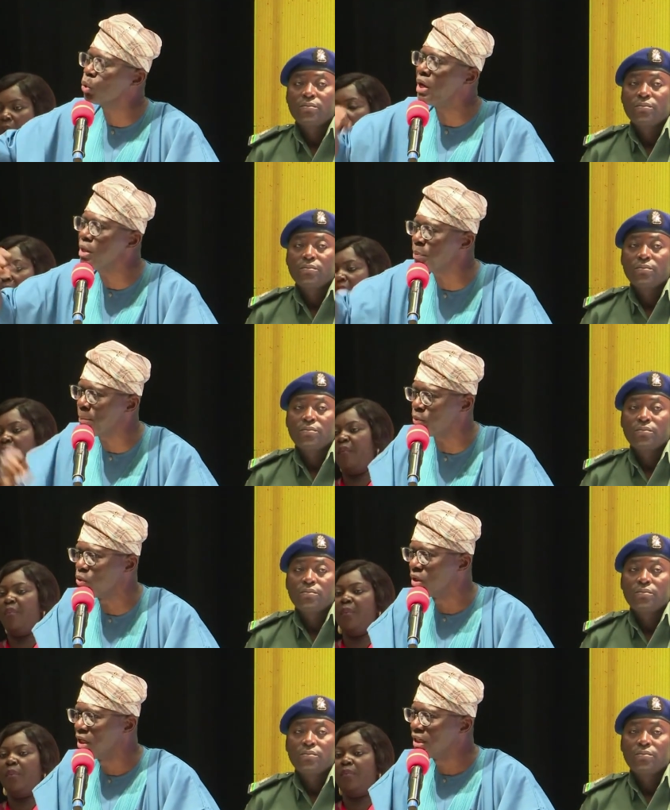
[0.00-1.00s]
Speaker 1: 20
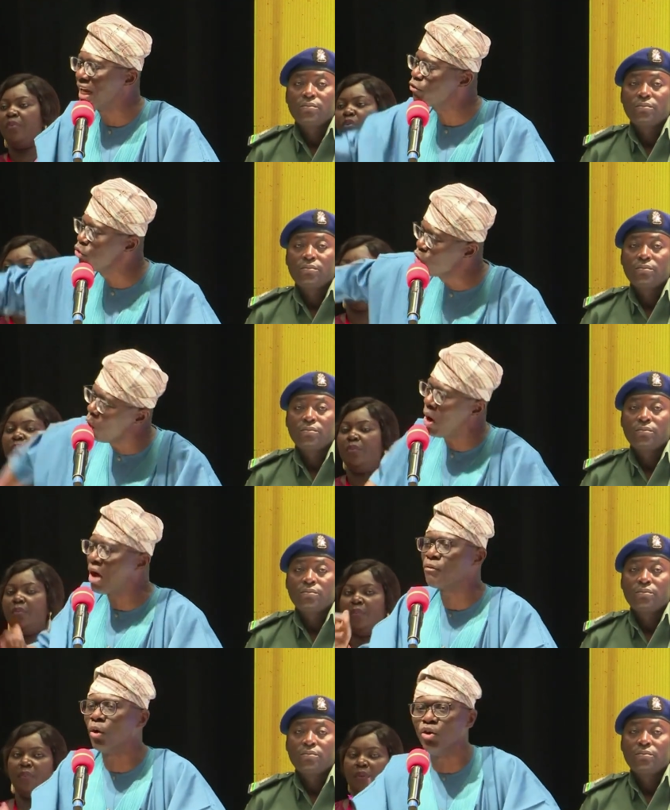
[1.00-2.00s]
people that you know
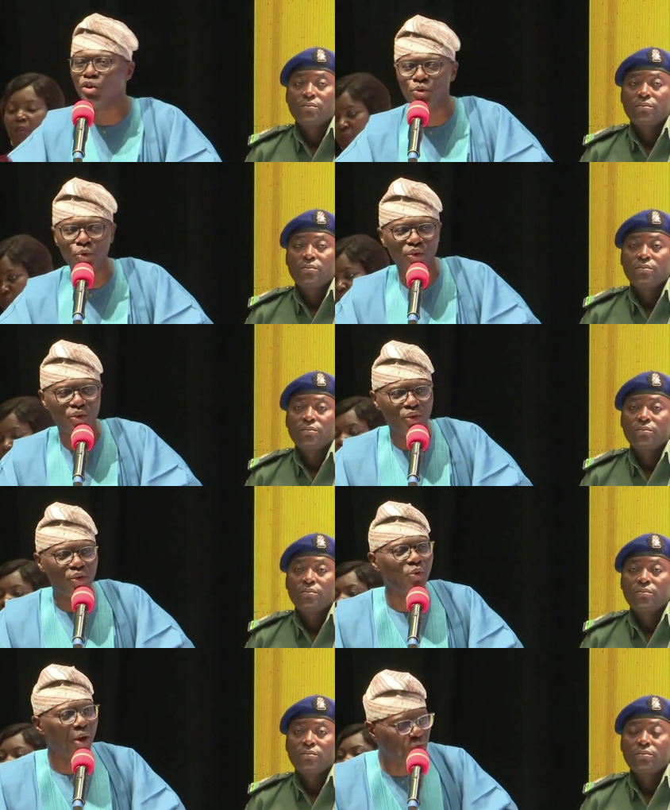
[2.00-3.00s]
are following you
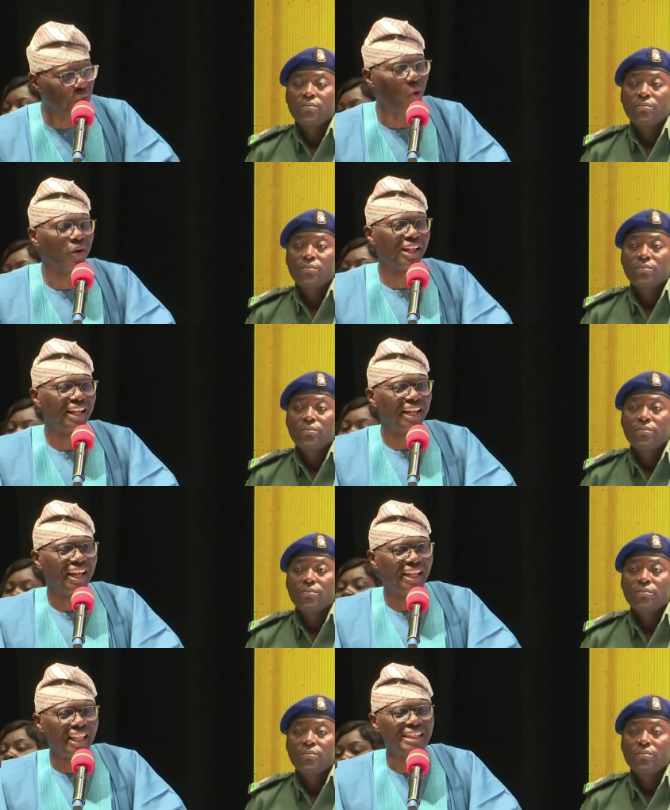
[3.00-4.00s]
to ensure
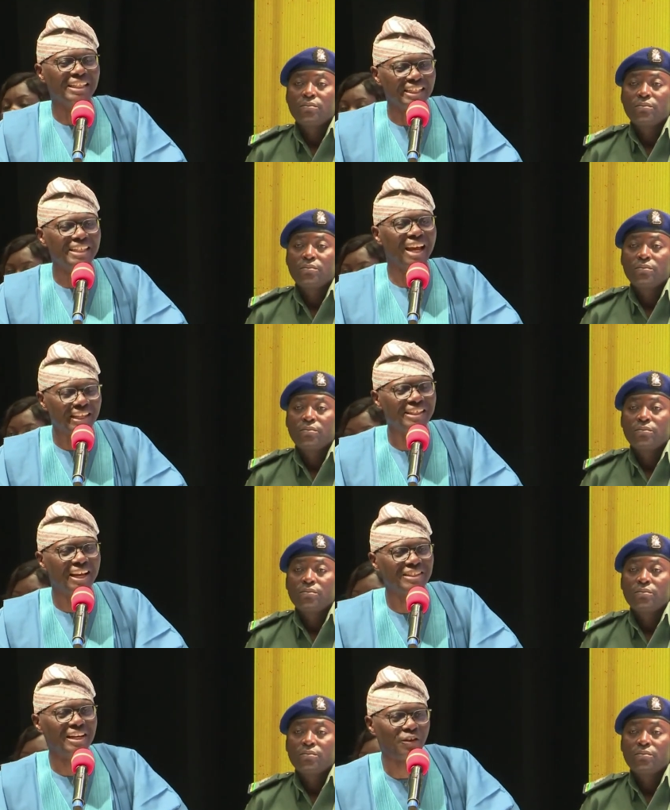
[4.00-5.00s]
that in the next
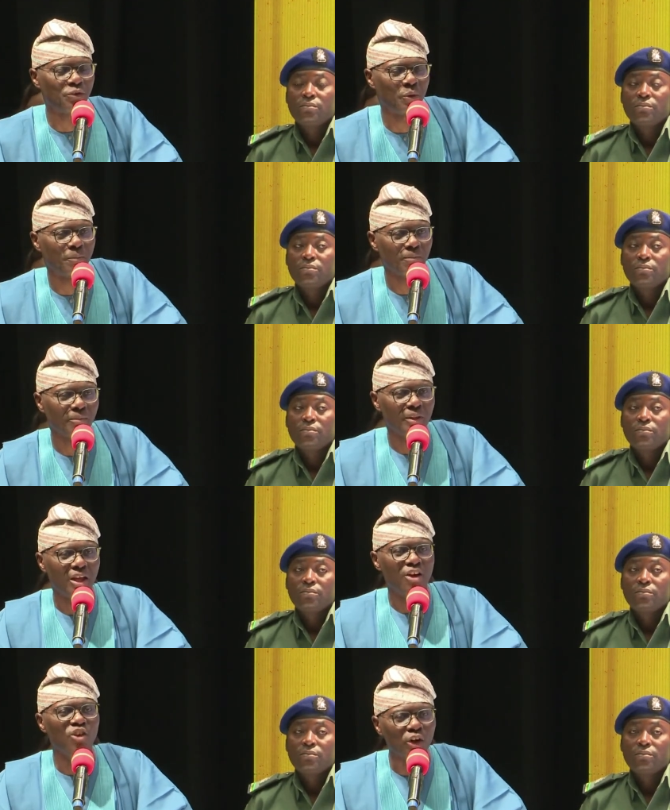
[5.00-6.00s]
year's election,
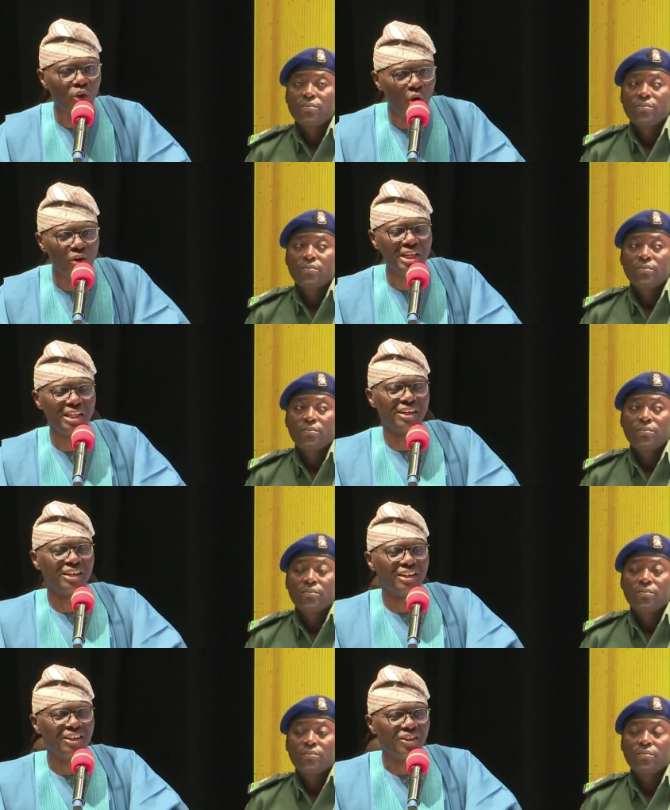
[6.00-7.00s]
not only
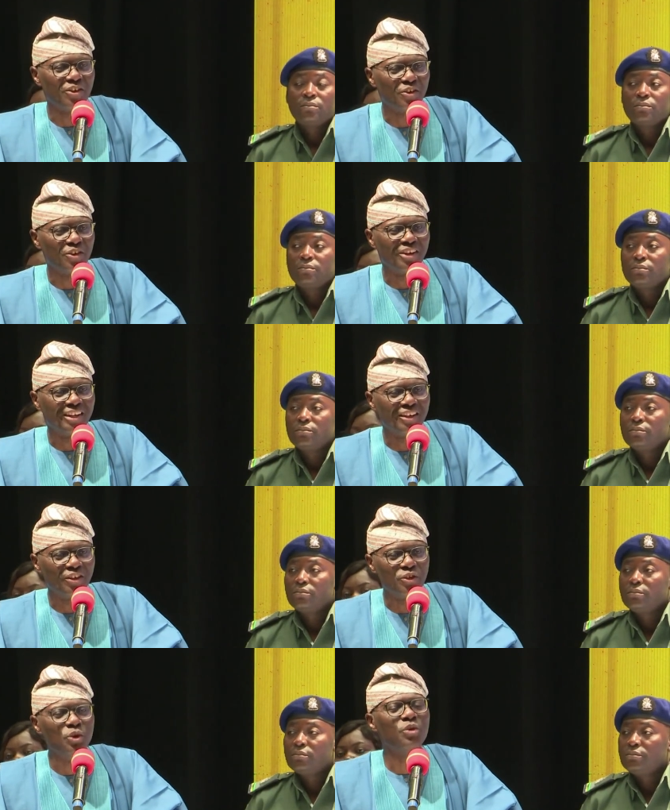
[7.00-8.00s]

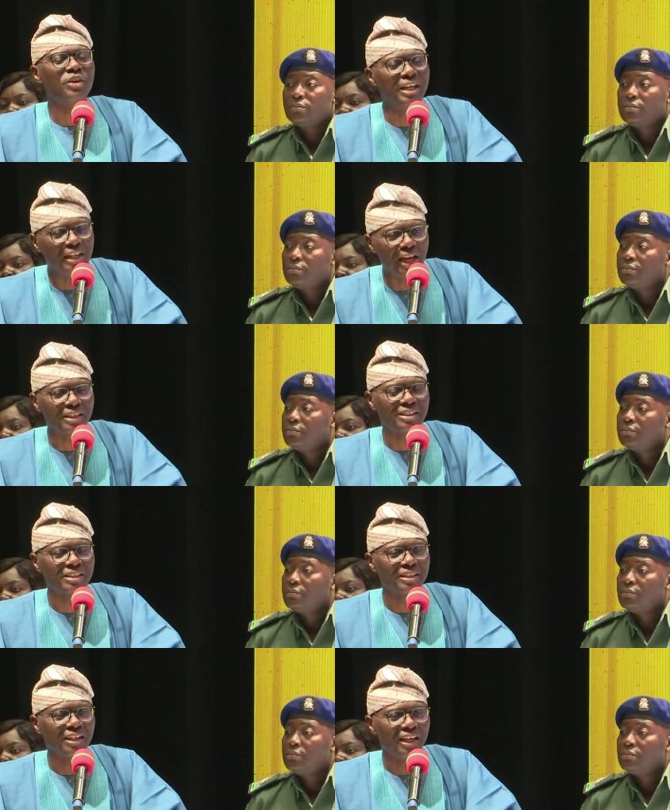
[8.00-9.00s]
do you re
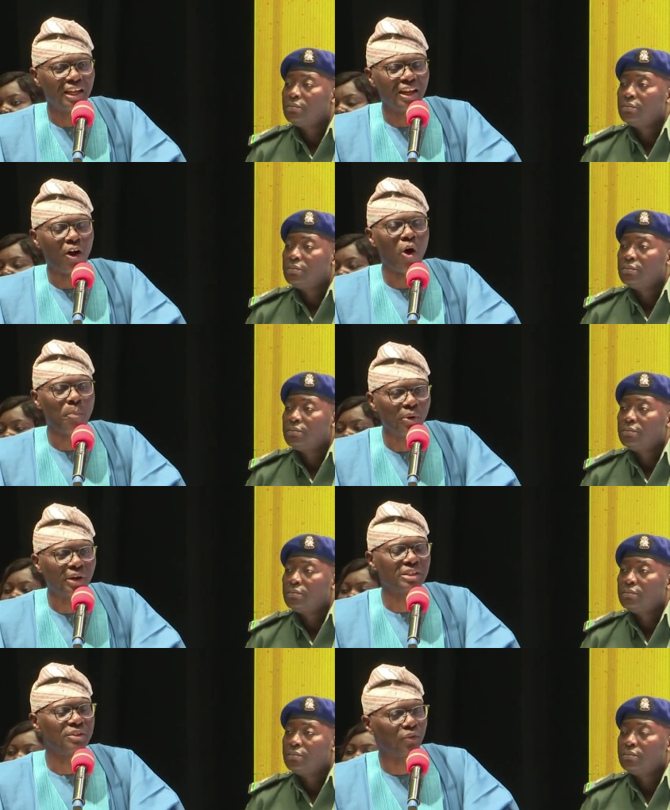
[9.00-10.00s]
elect the All
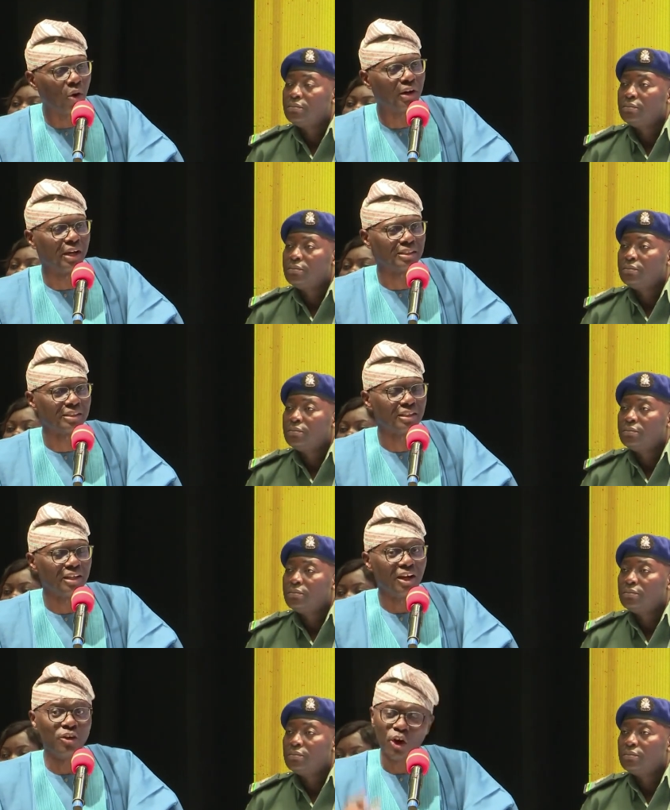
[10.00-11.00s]
Progressive Congress,
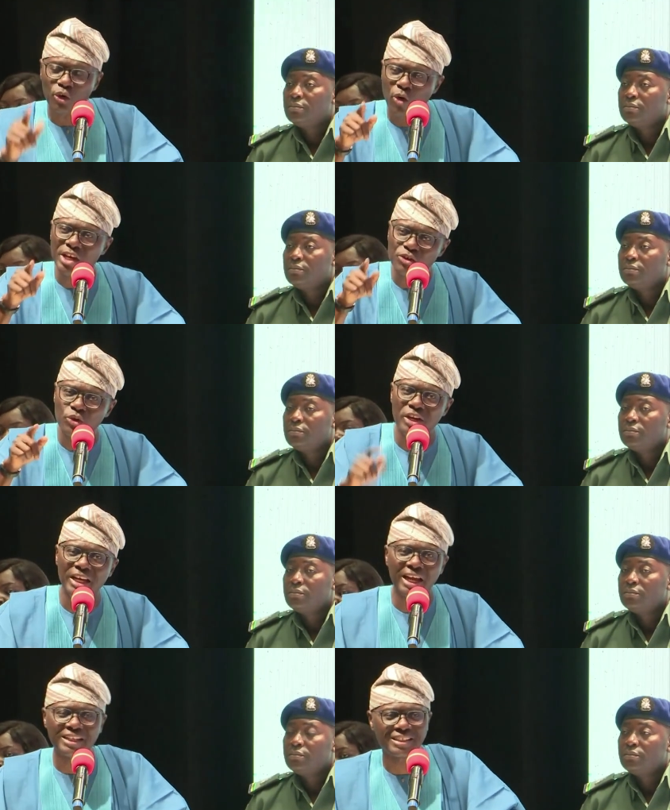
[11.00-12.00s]
not only do you
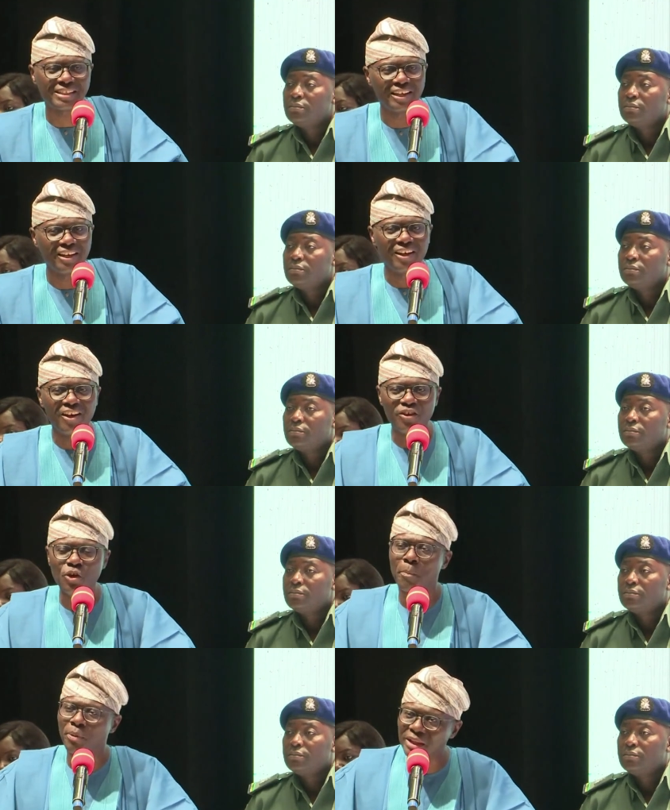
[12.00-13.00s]
elect
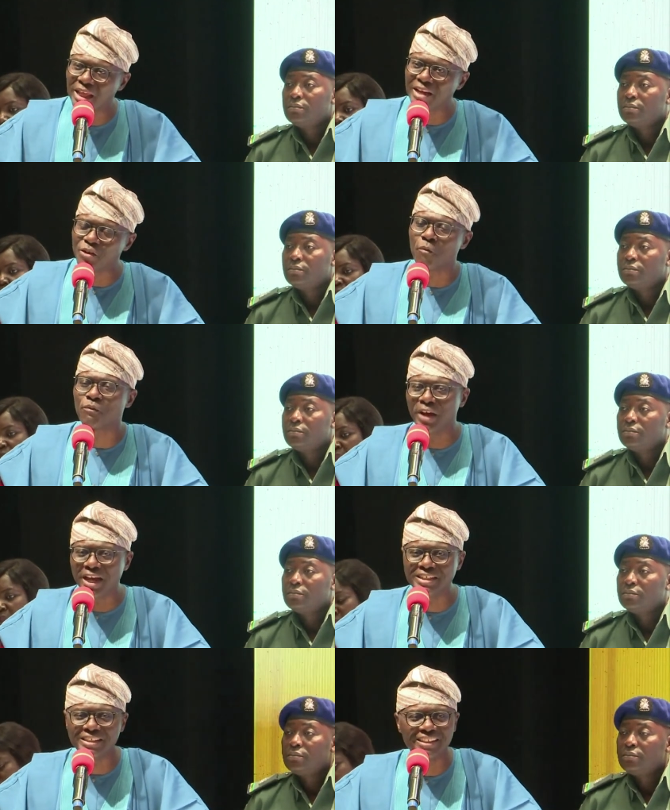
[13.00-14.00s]
your brother, your
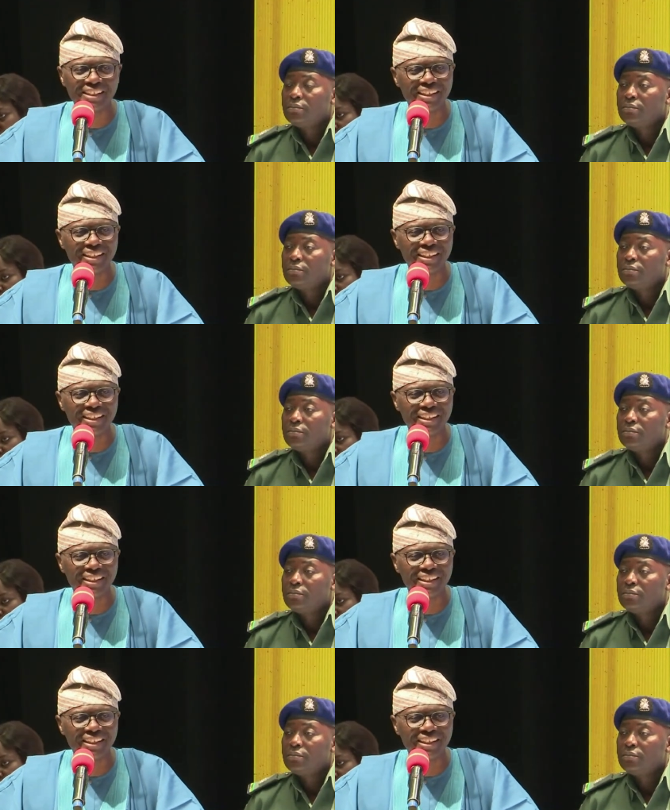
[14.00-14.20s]
friend,